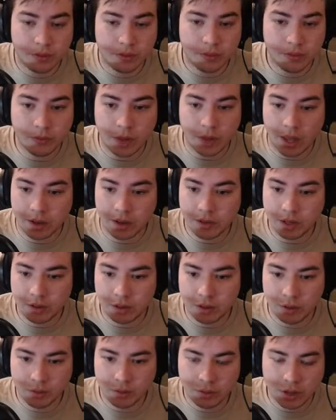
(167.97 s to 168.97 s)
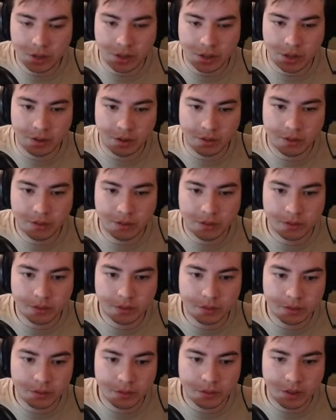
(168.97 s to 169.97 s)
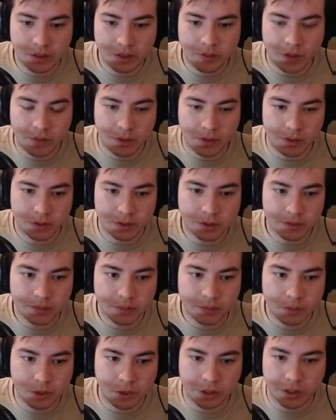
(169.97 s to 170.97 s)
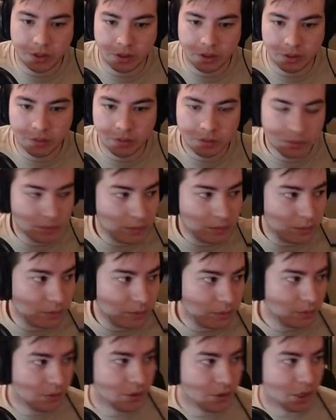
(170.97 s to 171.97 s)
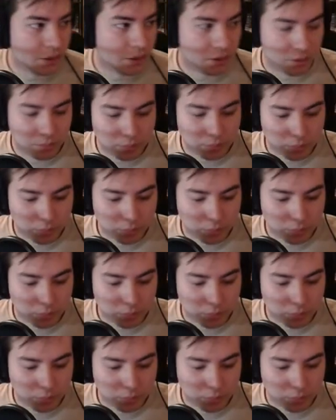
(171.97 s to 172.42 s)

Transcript: Fine to take 2, and then his Fanfare is really good. Take 2.